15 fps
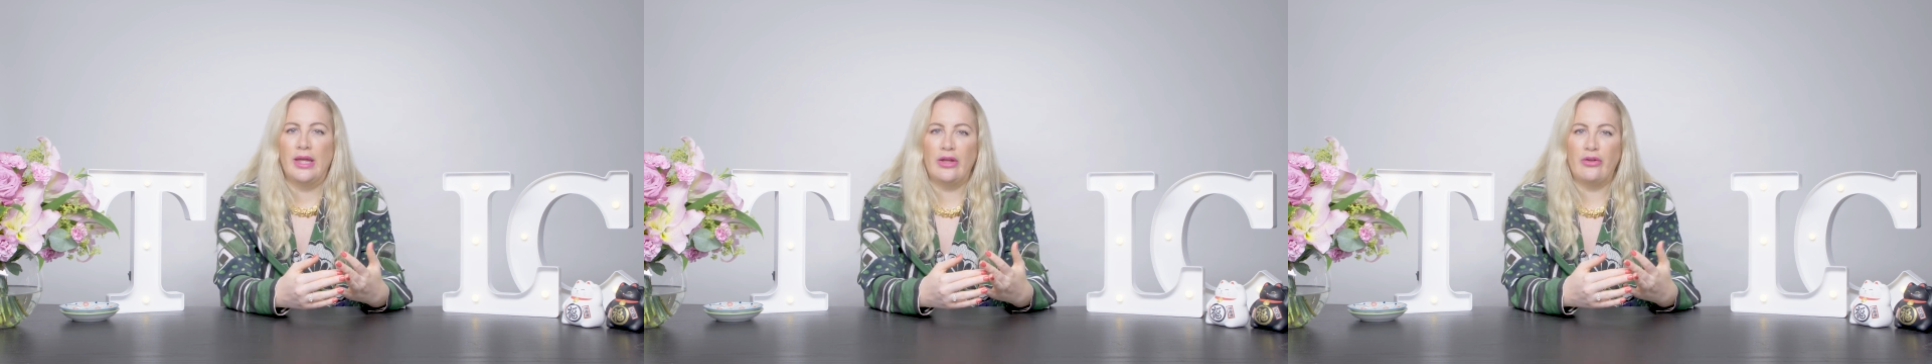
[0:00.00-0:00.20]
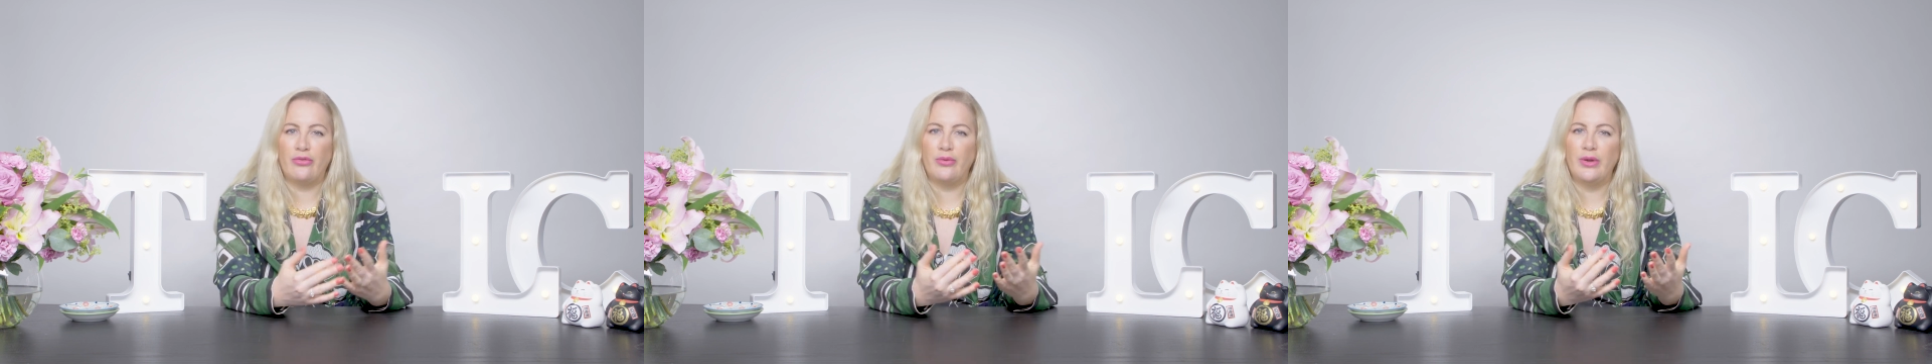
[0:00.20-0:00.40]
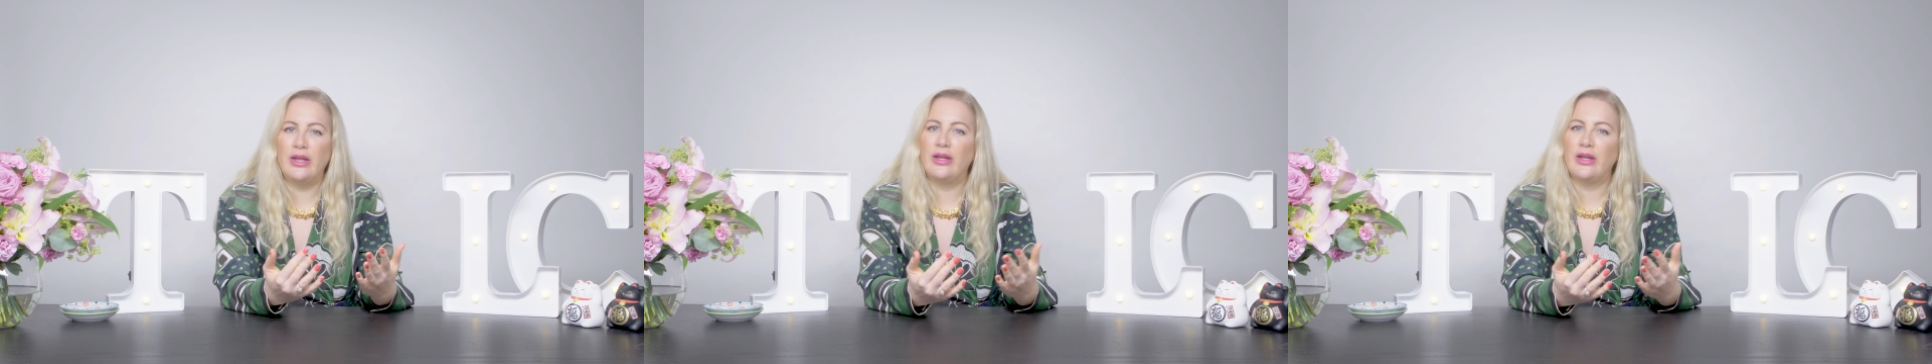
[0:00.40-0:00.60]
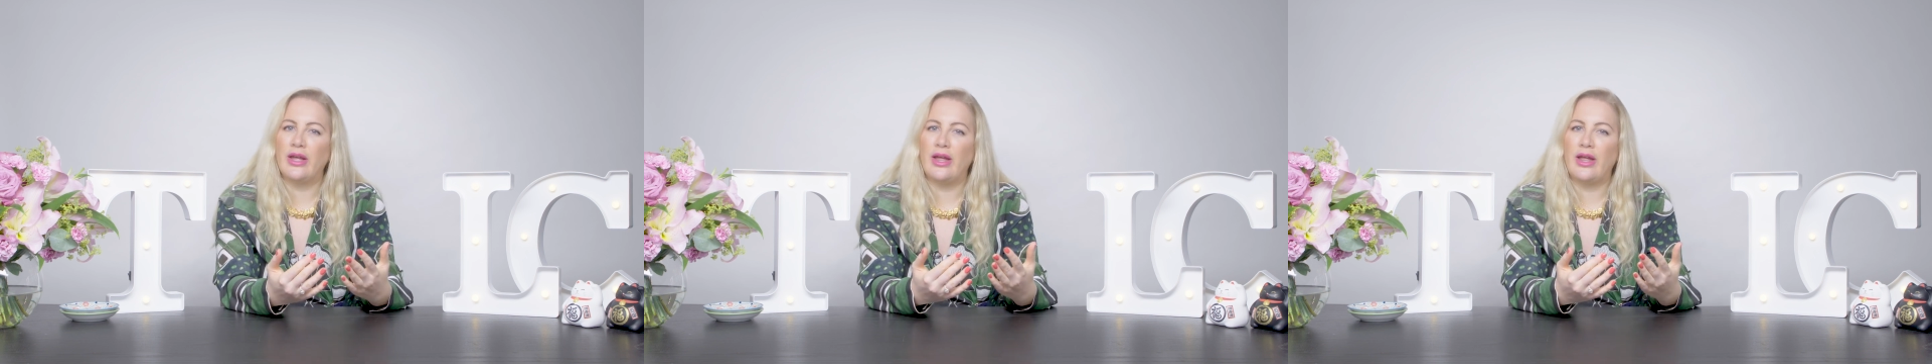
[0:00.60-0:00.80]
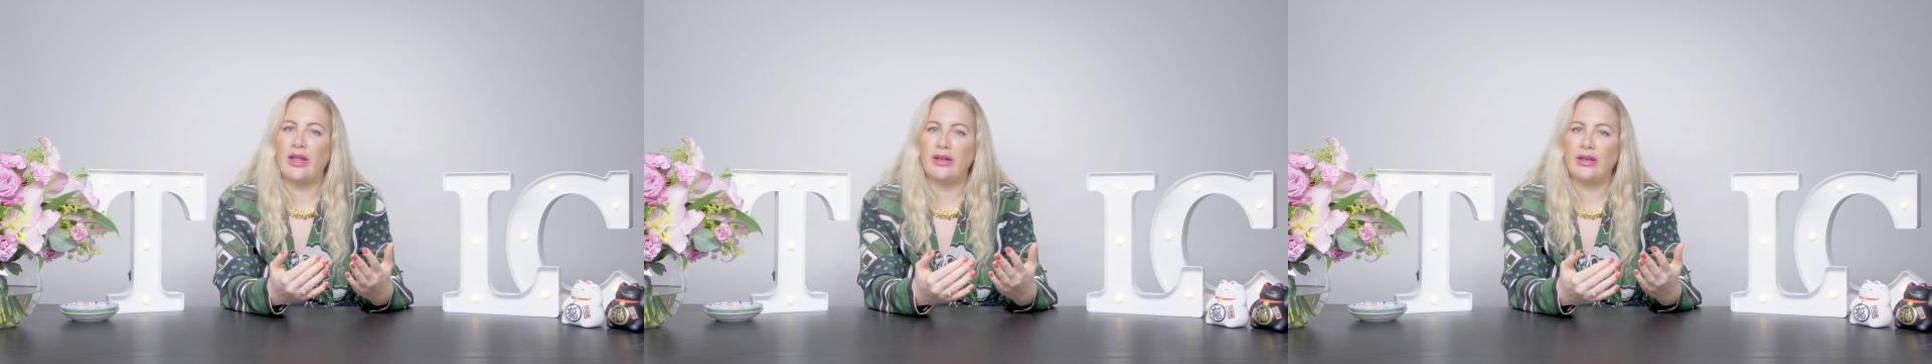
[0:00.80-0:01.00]
if we
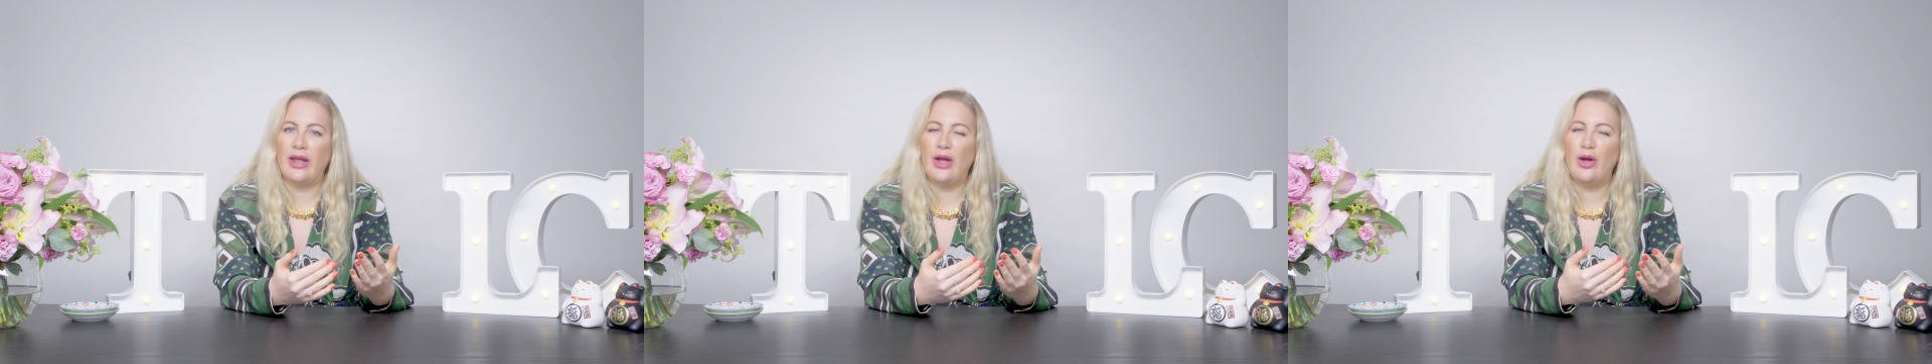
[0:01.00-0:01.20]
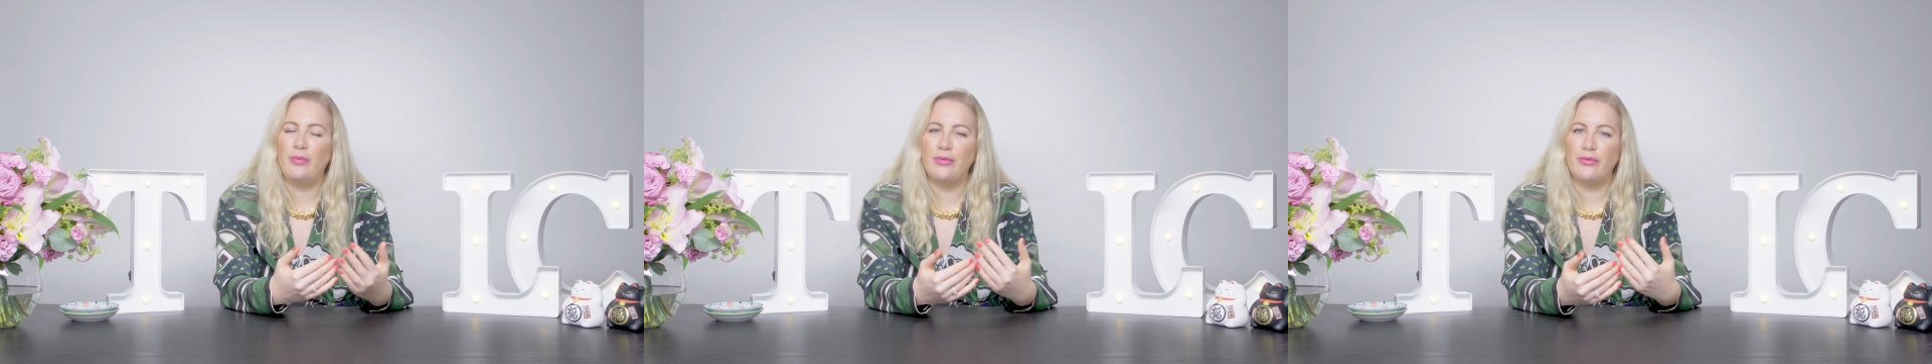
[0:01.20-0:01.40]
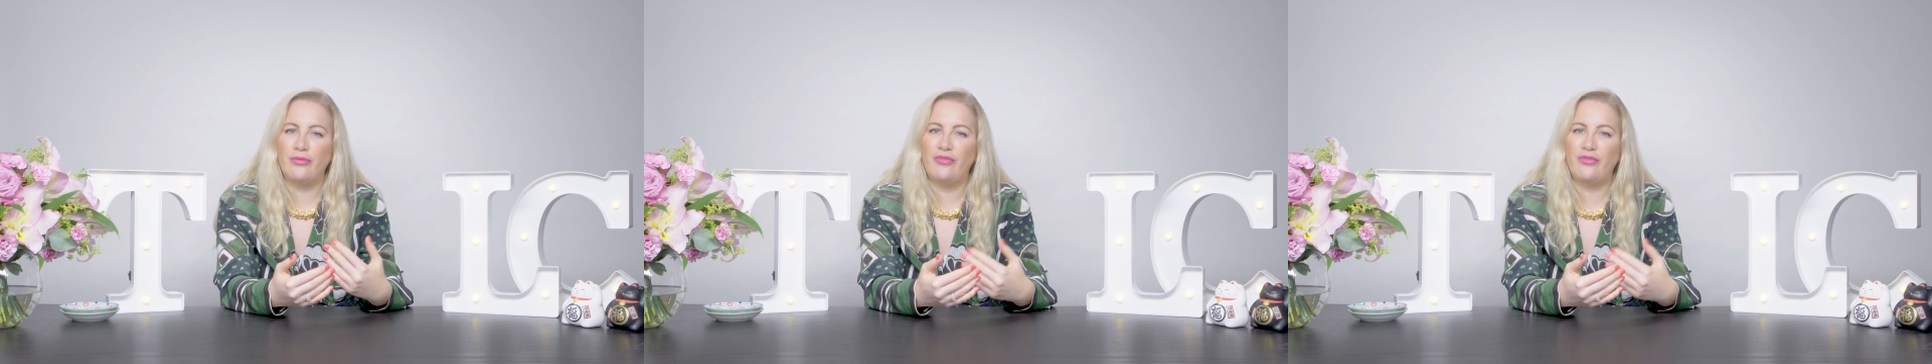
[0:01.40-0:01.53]
can help them